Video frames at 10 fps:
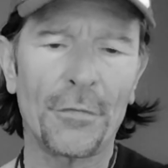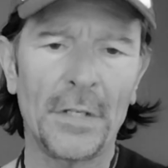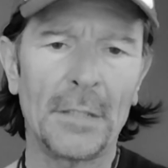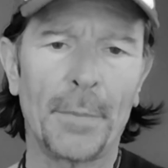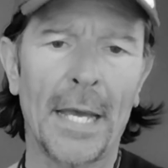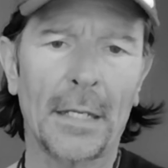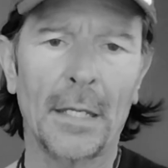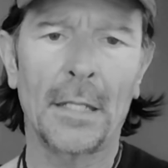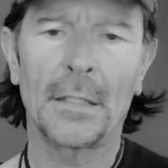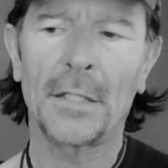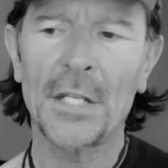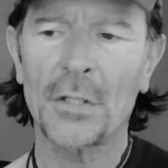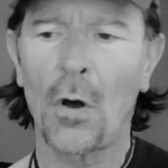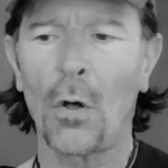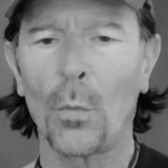biofeedback, and
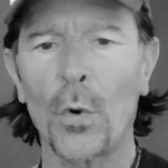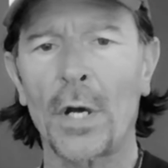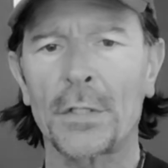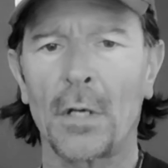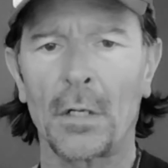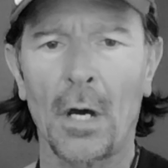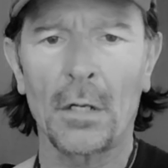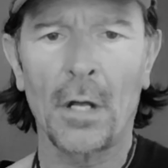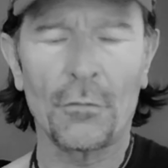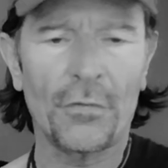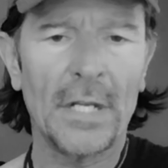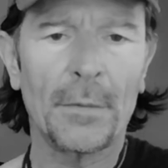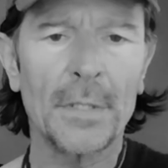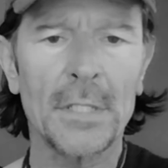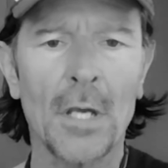this all works on
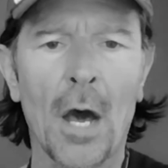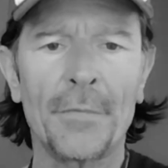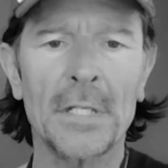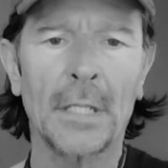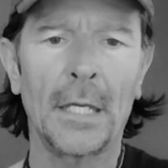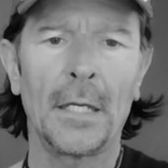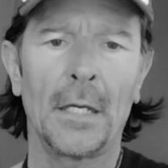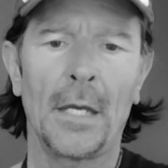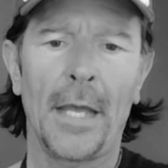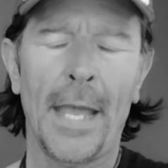frequency, obviously.